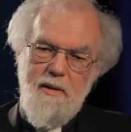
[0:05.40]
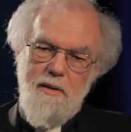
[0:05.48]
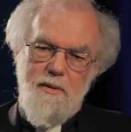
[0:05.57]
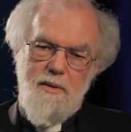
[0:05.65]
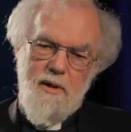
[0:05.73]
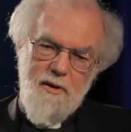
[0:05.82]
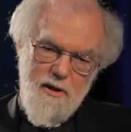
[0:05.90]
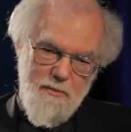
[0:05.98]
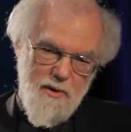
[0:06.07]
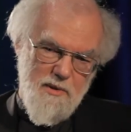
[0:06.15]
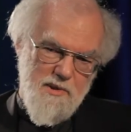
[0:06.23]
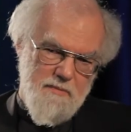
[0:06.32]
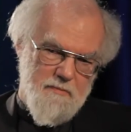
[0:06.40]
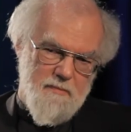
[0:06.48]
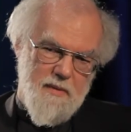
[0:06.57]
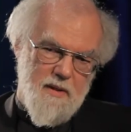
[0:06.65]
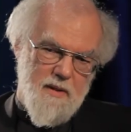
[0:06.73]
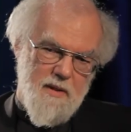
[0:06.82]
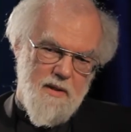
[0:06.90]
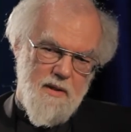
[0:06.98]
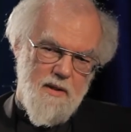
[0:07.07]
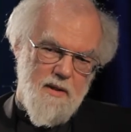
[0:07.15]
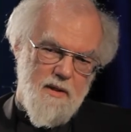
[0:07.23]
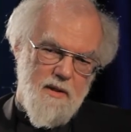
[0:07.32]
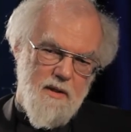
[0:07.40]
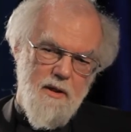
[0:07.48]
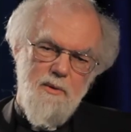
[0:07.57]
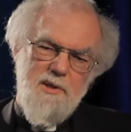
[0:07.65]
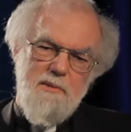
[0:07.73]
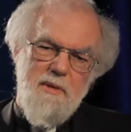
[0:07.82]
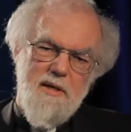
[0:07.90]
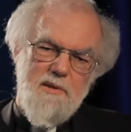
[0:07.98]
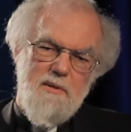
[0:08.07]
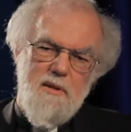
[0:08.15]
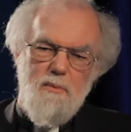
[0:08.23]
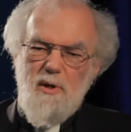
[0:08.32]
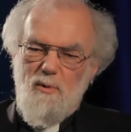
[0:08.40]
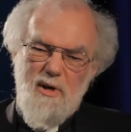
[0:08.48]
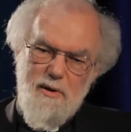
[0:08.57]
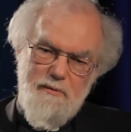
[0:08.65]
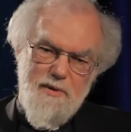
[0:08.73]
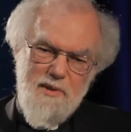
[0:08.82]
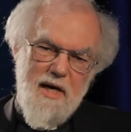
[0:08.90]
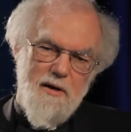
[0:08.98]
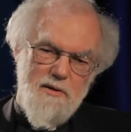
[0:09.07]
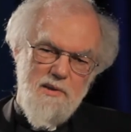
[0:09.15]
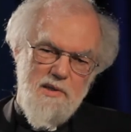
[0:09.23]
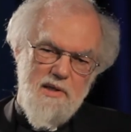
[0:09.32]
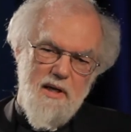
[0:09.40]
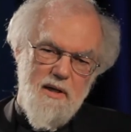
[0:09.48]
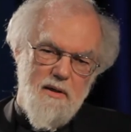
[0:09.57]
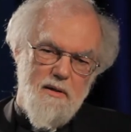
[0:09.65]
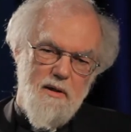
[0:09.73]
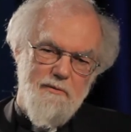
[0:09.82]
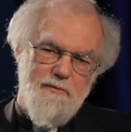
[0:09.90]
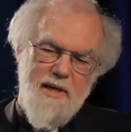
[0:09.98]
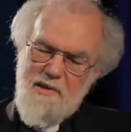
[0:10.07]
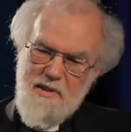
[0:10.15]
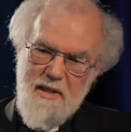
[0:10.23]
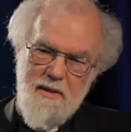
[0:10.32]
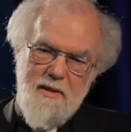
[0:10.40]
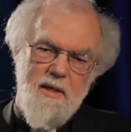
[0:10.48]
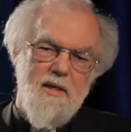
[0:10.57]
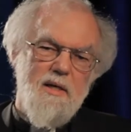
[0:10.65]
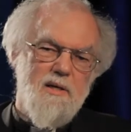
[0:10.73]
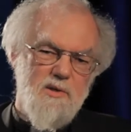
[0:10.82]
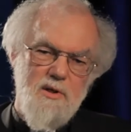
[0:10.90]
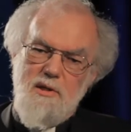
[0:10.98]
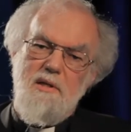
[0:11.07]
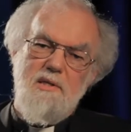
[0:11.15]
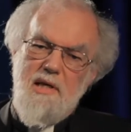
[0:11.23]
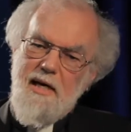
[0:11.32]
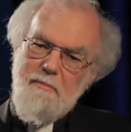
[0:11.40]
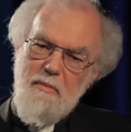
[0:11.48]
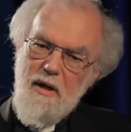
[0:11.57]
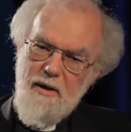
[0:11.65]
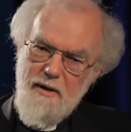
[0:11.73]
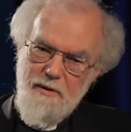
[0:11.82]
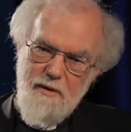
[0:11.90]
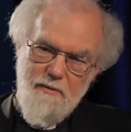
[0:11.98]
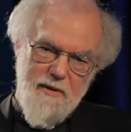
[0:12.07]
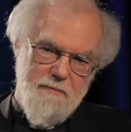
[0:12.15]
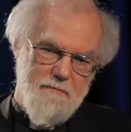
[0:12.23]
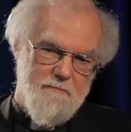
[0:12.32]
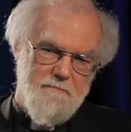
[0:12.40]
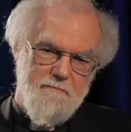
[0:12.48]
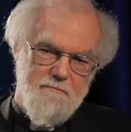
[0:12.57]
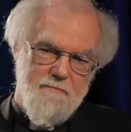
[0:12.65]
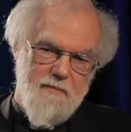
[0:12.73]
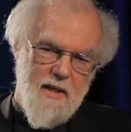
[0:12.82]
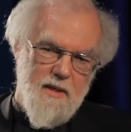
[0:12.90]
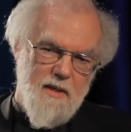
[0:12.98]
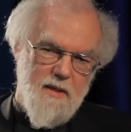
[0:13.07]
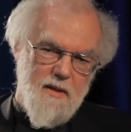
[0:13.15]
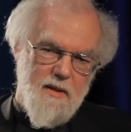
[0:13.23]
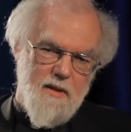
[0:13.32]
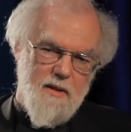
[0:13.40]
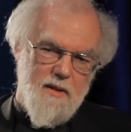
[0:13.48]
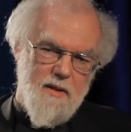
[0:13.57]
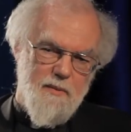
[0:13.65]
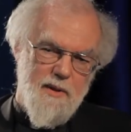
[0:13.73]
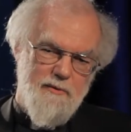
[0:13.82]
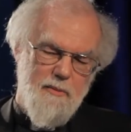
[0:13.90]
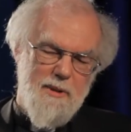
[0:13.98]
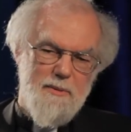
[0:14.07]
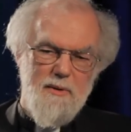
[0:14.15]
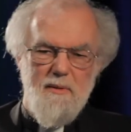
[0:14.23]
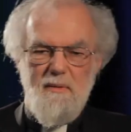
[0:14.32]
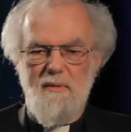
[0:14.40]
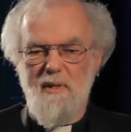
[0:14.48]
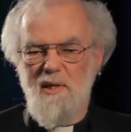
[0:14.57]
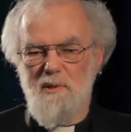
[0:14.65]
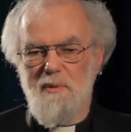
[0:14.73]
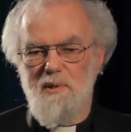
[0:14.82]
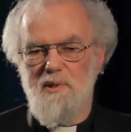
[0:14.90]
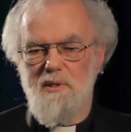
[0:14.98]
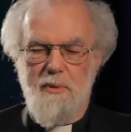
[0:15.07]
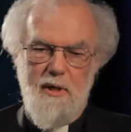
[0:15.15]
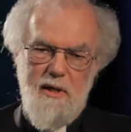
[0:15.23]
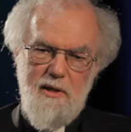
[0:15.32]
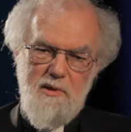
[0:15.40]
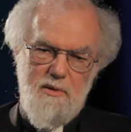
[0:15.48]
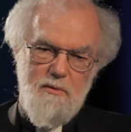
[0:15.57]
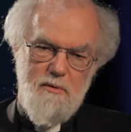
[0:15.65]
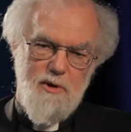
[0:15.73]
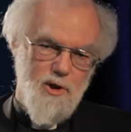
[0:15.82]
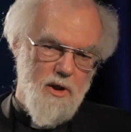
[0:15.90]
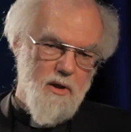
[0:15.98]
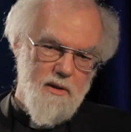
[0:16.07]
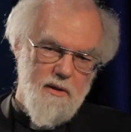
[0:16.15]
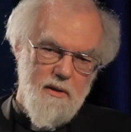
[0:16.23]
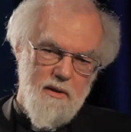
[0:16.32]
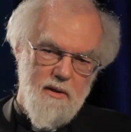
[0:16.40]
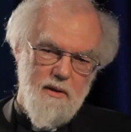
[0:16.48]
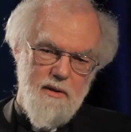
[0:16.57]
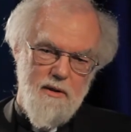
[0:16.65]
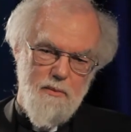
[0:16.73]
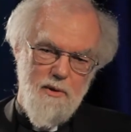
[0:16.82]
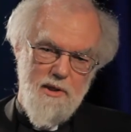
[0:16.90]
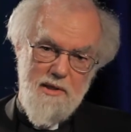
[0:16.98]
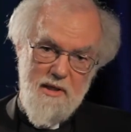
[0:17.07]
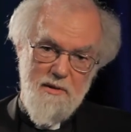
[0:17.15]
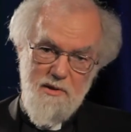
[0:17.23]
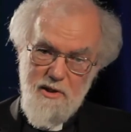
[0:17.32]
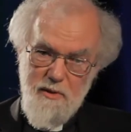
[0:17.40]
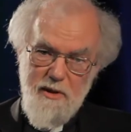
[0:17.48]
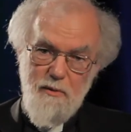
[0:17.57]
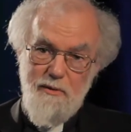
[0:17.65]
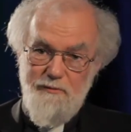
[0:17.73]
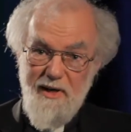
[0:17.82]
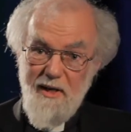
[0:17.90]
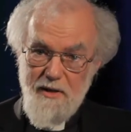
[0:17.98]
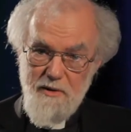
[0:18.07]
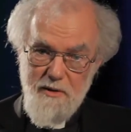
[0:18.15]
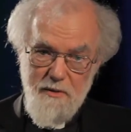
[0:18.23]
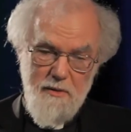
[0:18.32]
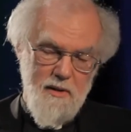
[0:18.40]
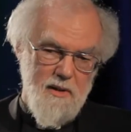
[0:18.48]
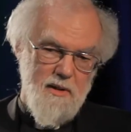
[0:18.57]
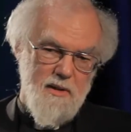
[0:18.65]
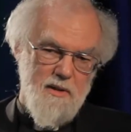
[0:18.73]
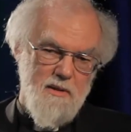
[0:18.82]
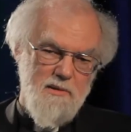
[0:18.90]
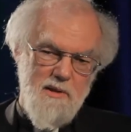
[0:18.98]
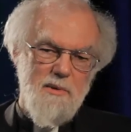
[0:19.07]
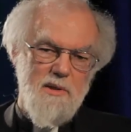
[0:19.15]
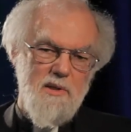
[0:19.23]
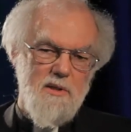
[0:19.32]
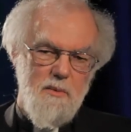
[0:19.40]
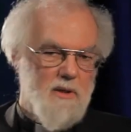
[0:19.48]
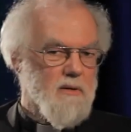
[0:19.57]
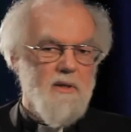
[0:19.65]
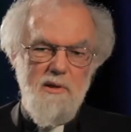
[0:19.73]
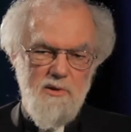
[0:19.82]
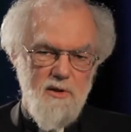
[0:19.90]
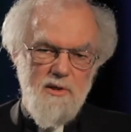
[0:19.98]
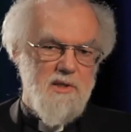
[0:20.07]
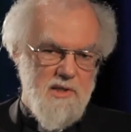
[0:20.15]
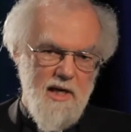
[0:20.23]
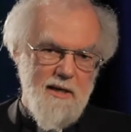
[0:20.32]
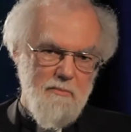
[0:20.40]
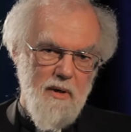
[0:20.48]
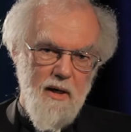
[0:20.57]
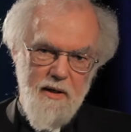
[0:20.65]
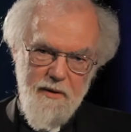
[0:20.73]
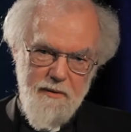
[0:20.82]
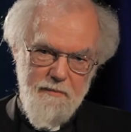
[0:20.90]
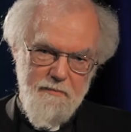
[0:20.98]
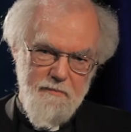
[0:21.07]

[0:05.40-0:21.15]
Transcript: in the Narnia books, Lewis makes one or other of his characters say of Aslan, he's not a tame lion, you know. Whenever people express surprise or shock at what Aslan's doing or failing to do, somebody says, well, he's not a tame lion.